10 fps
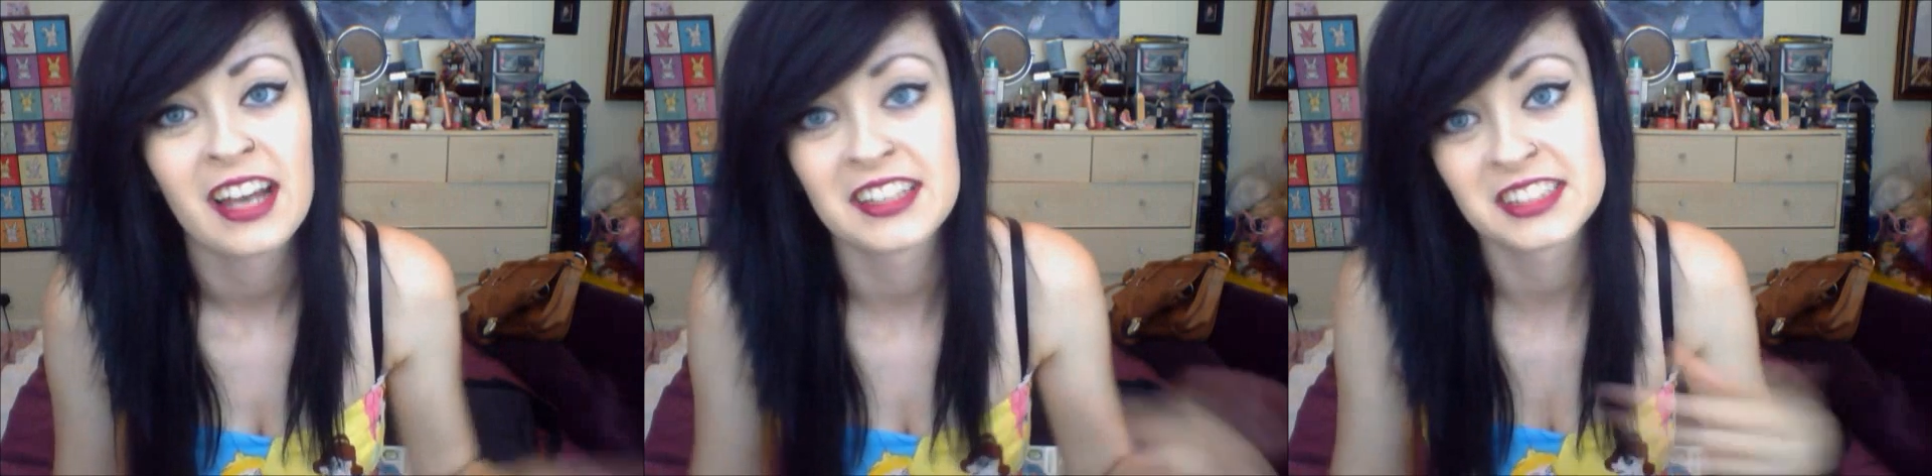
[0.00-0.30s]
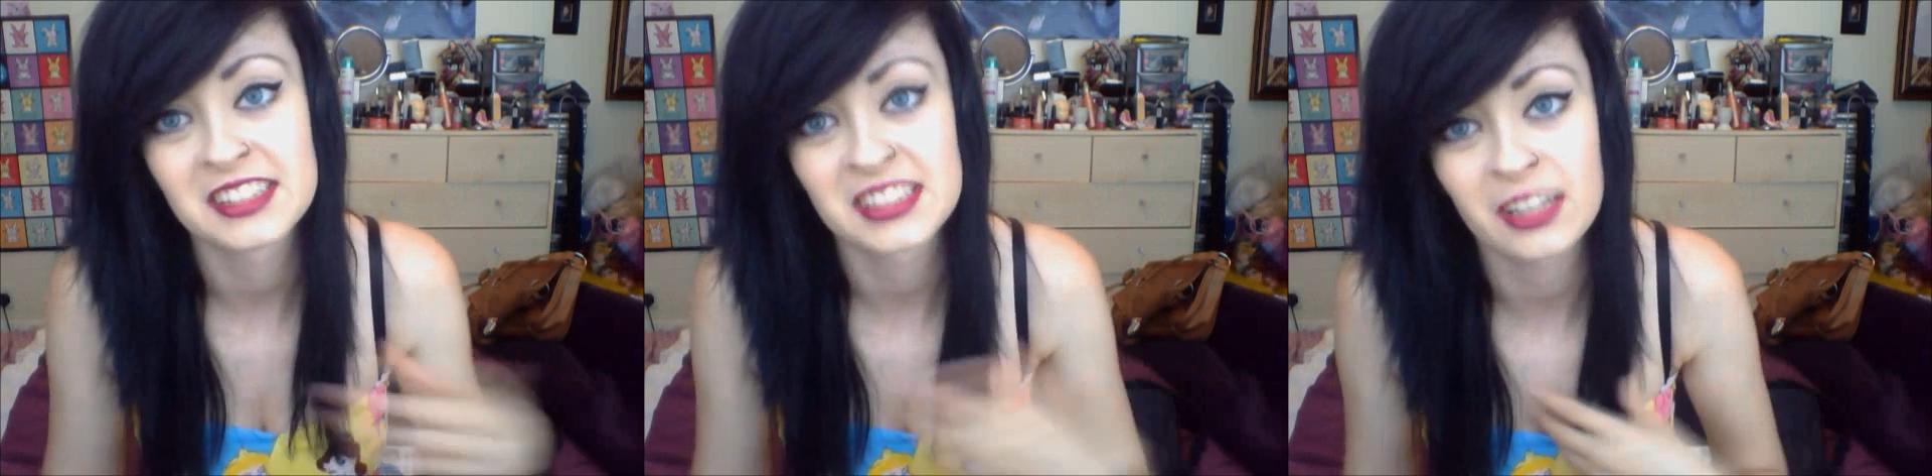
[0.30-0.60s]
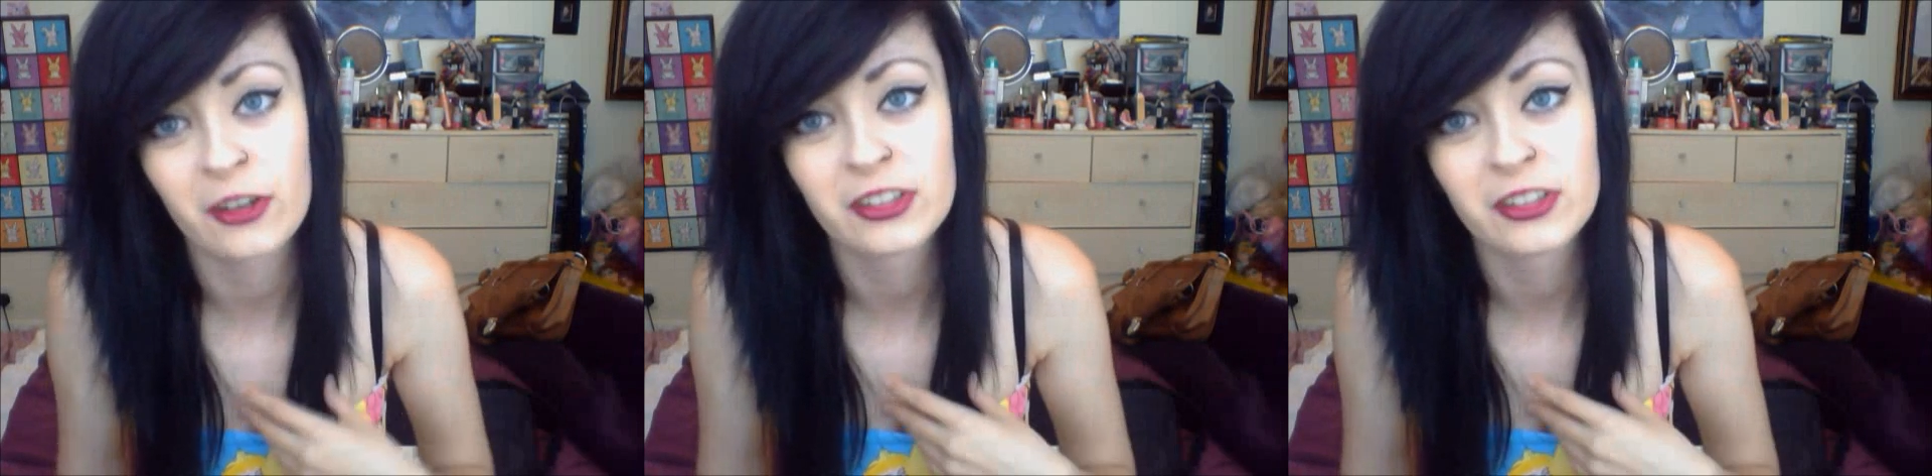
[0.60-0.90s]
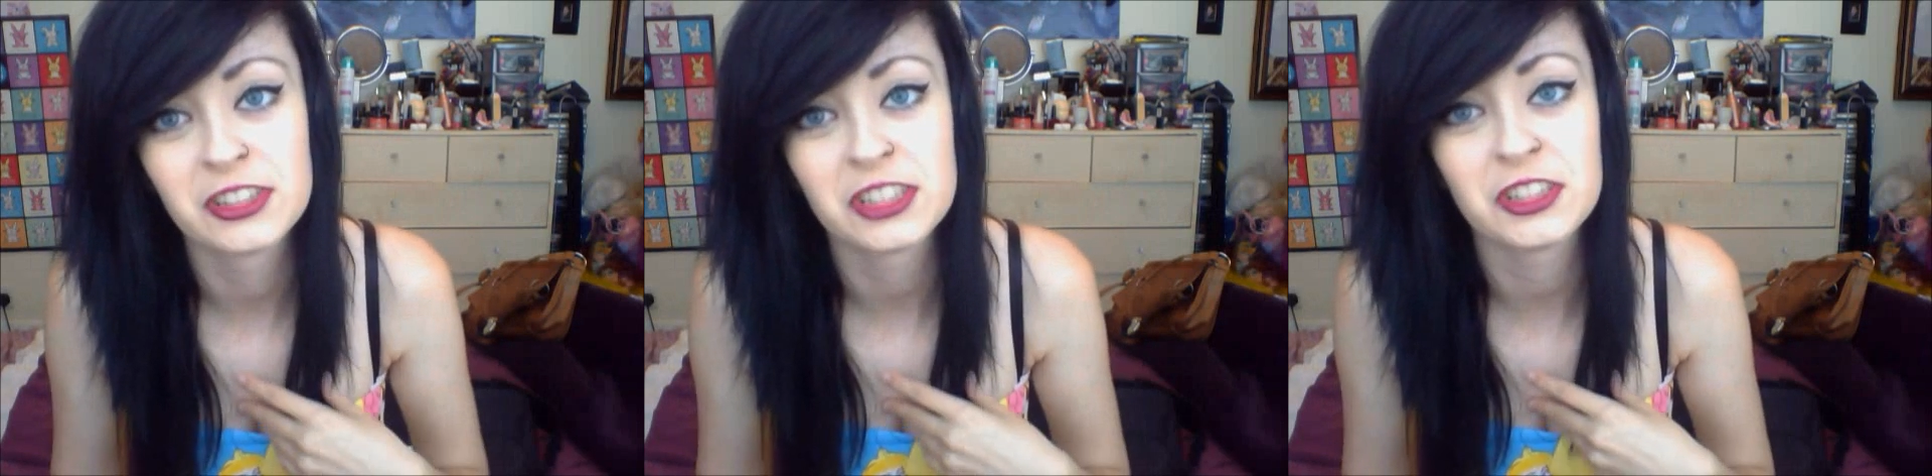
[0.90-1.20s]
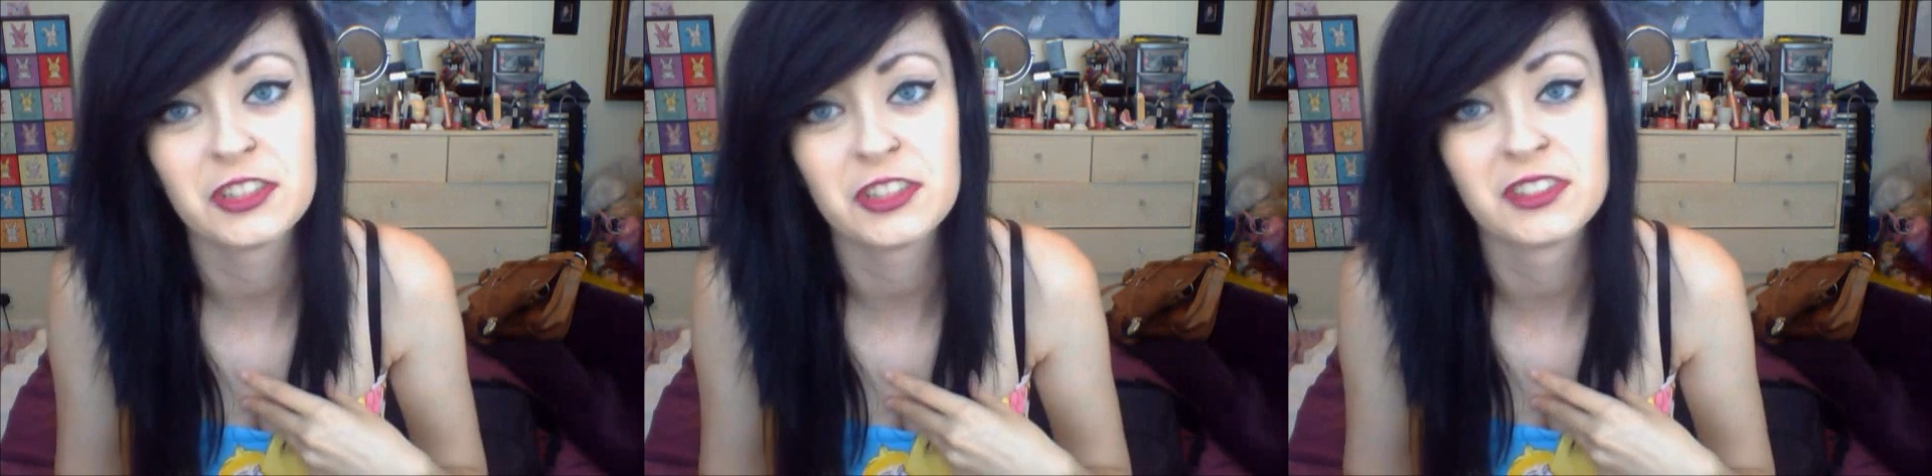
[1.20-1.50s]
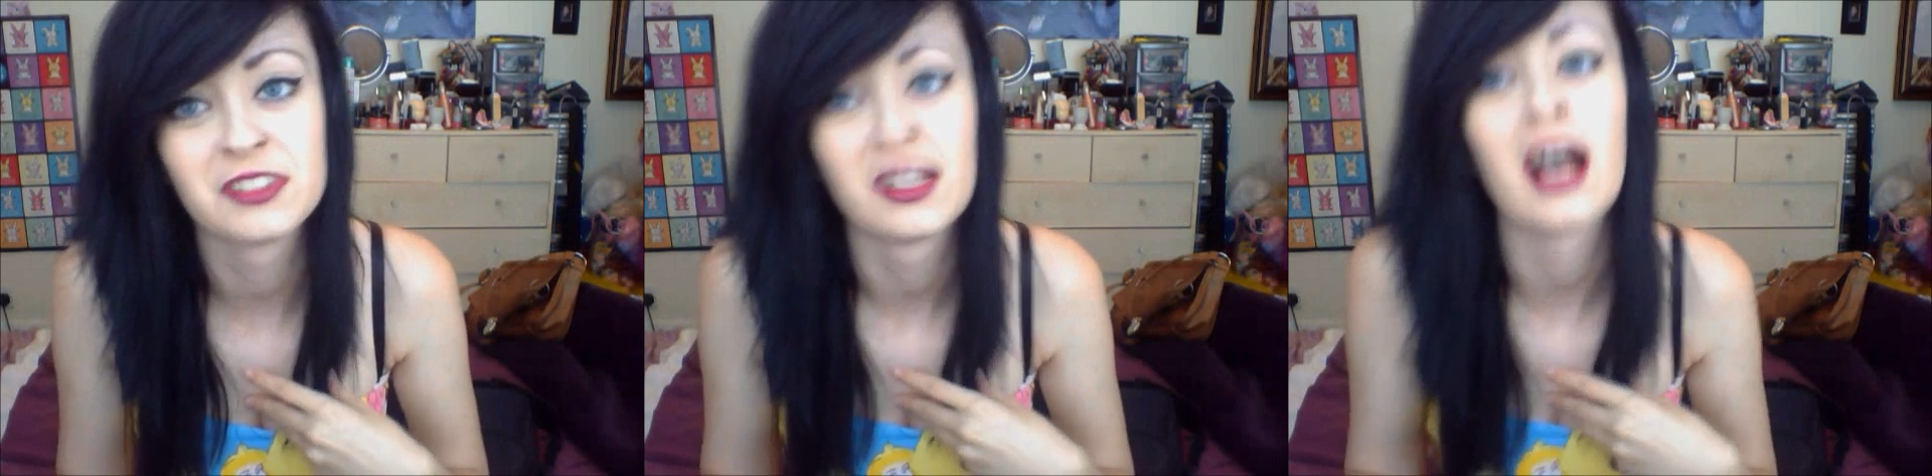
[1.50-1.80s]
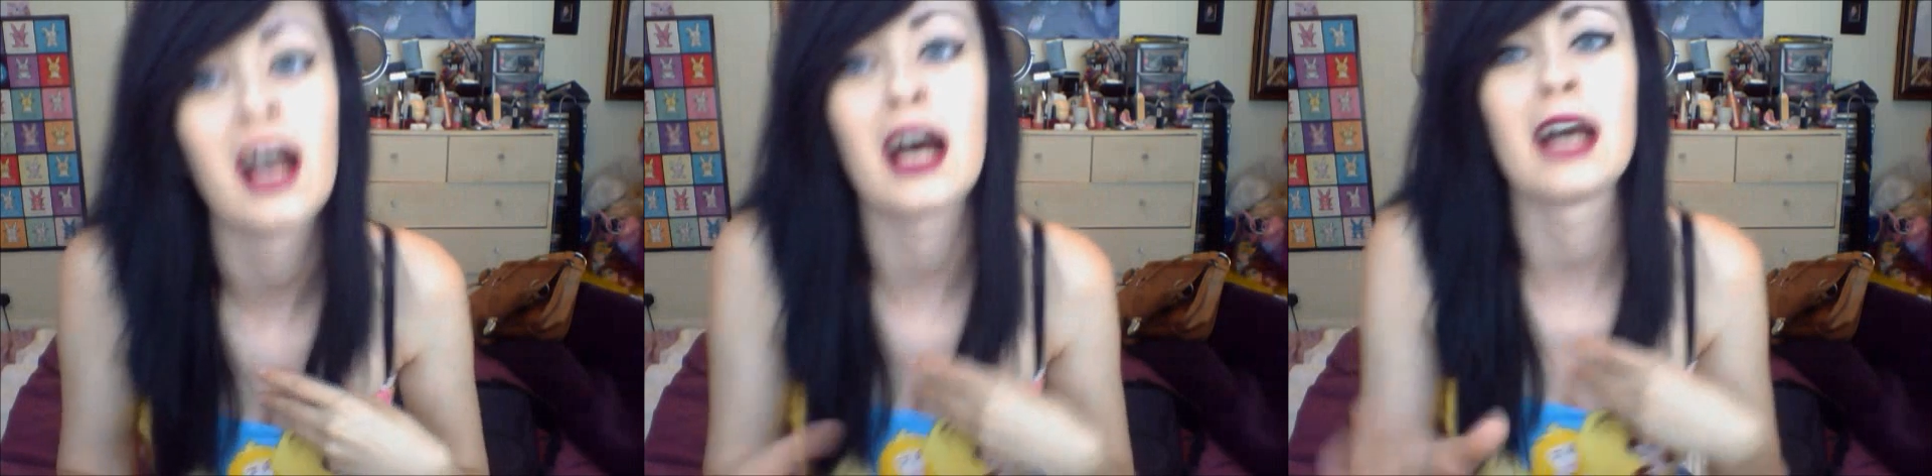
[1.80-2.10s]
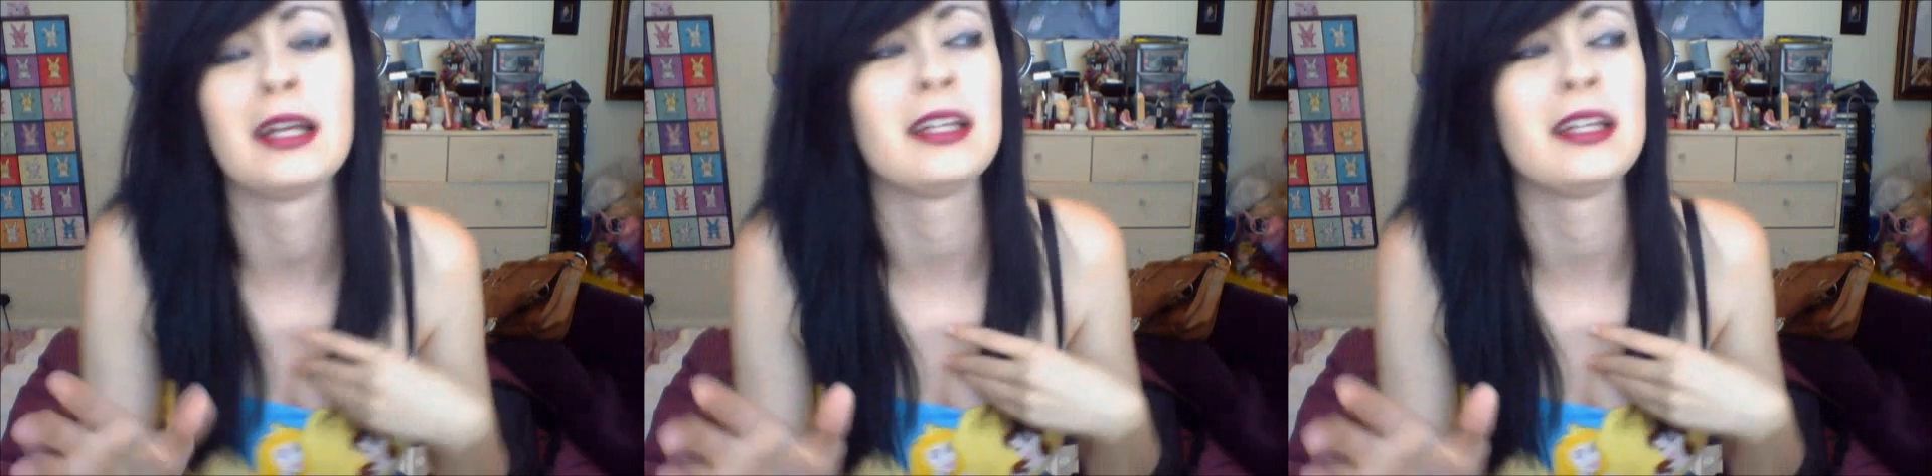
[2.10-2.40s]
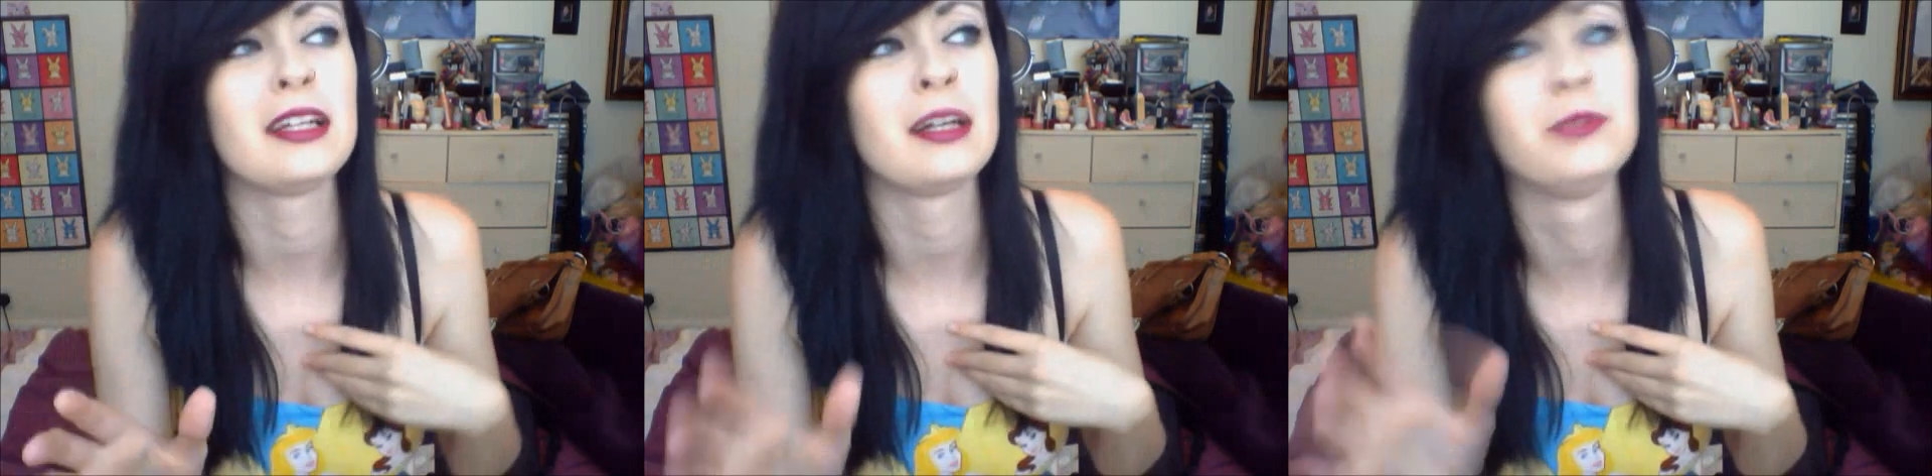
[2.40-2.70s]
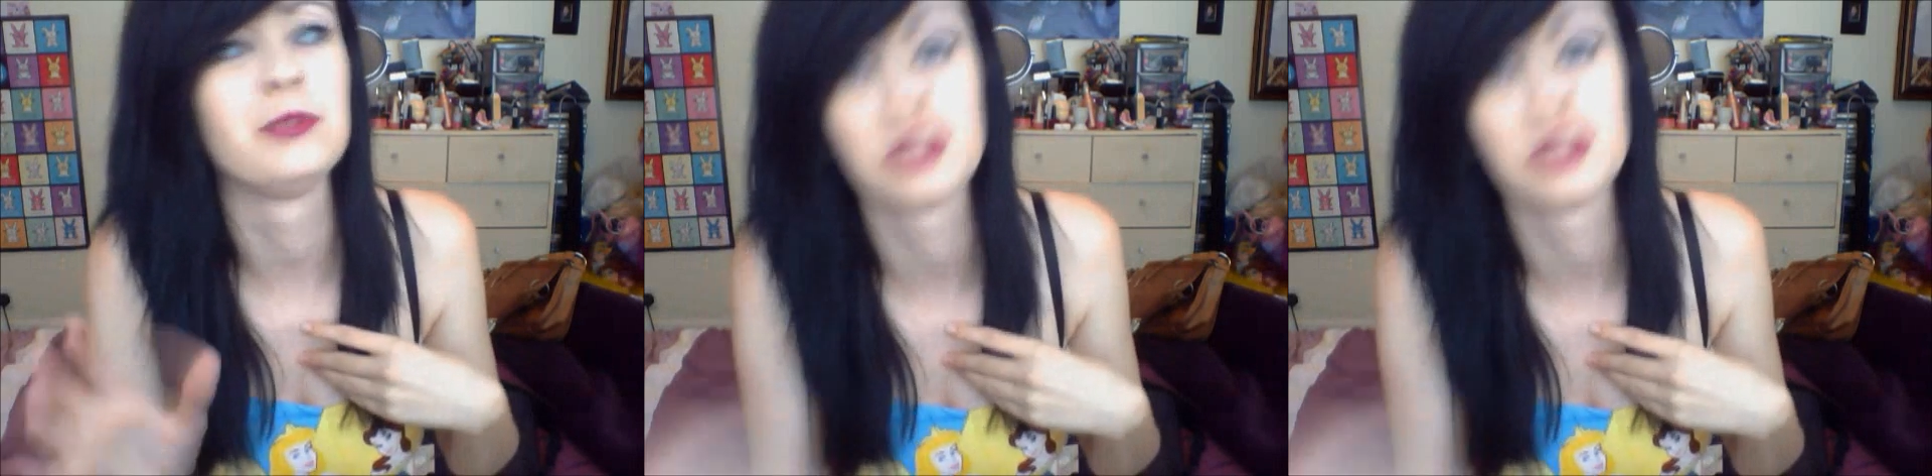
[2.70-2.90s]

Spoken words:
And as a psychology student, I am